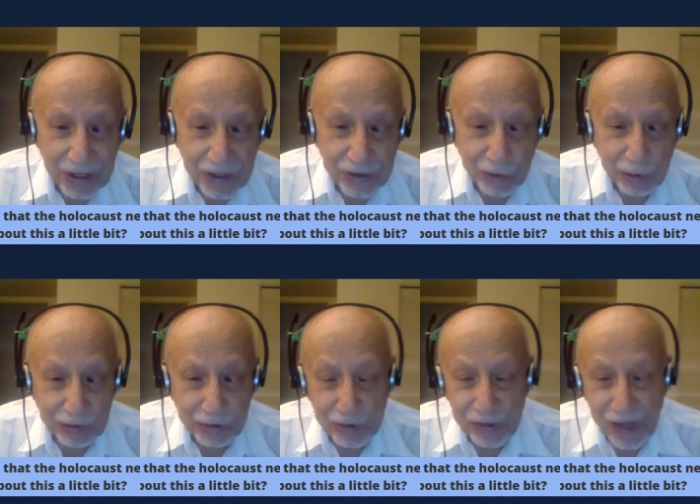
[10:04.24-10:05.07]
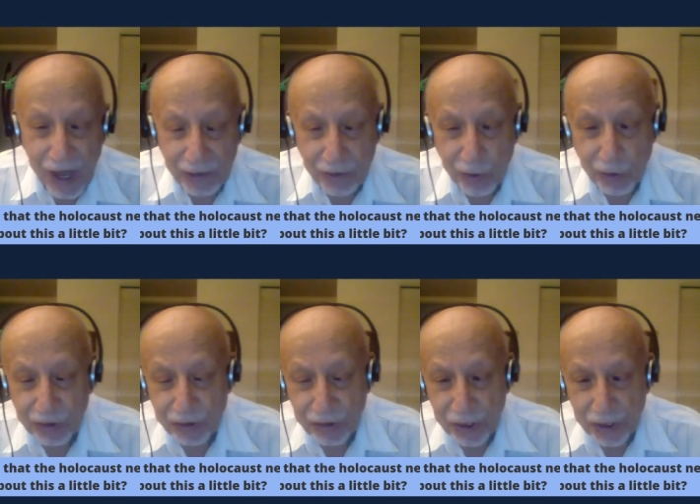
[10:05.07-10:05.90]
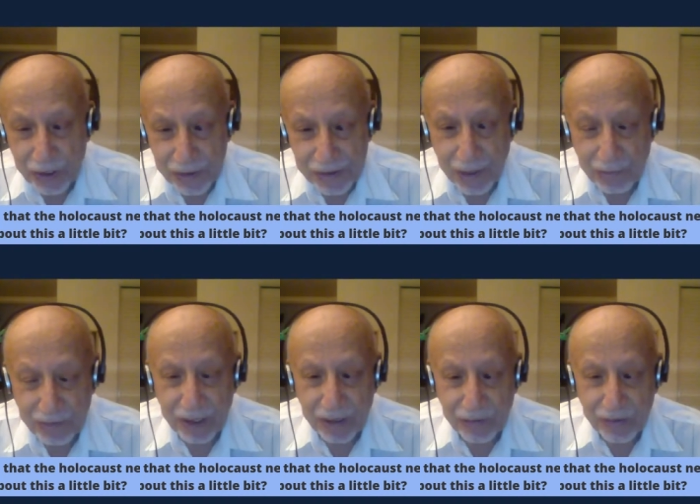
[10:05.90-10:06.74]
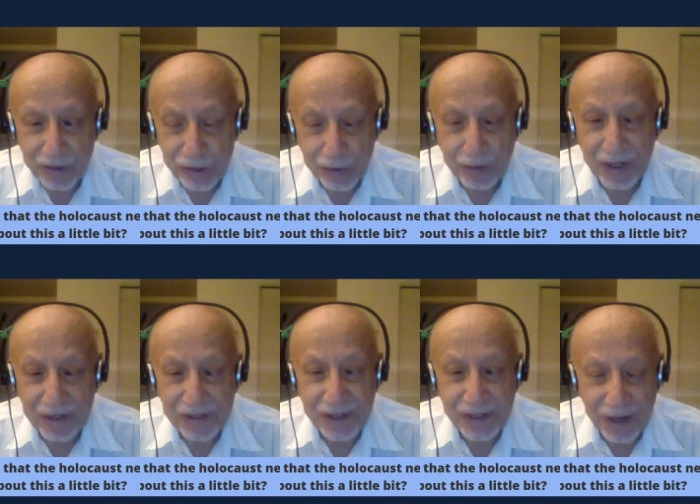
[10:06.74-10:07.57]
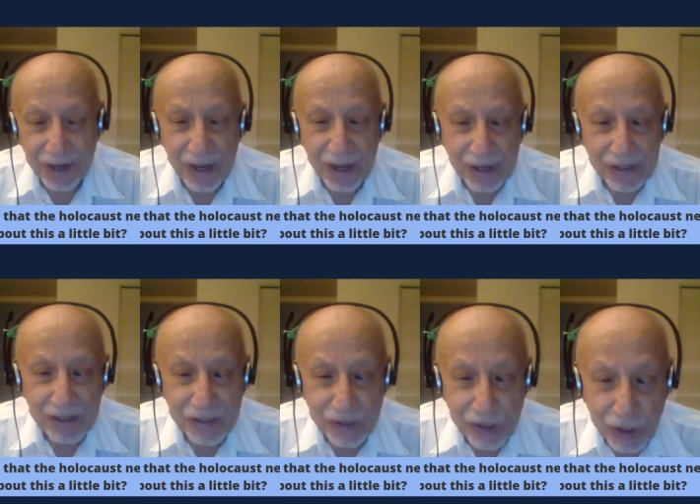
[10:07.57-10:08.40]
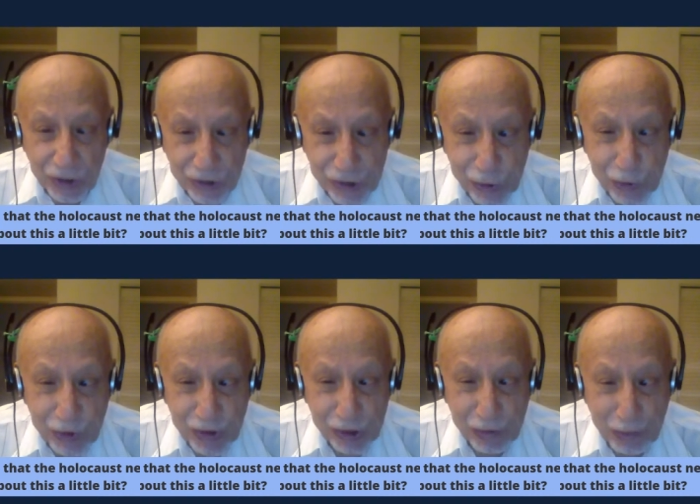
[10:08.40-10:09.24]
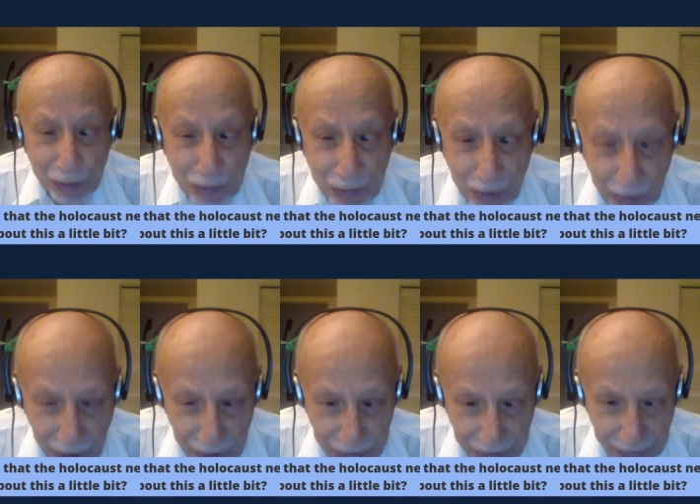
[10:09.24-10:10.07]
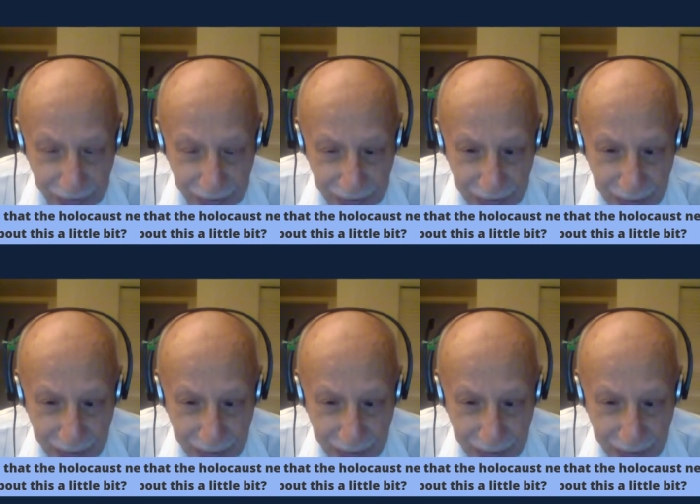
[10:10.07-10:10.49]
So those are not something which you can say is Jewish propaganda.